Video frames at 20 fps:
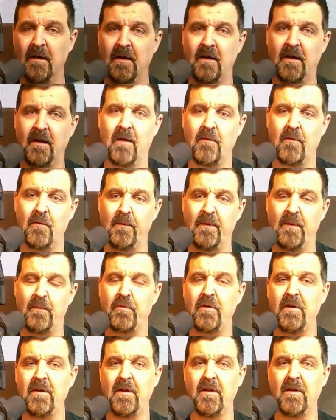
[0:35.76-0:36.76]
and we'll be
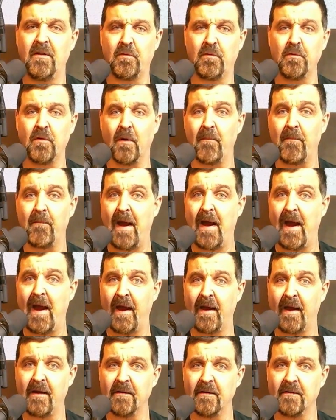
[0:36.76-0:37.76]
printing through a
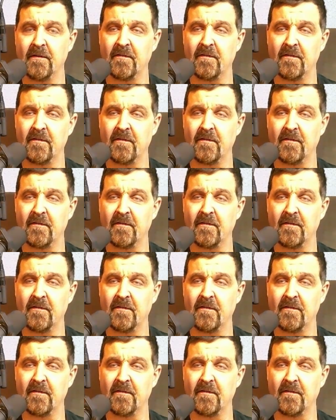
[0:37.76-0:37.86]
Mac.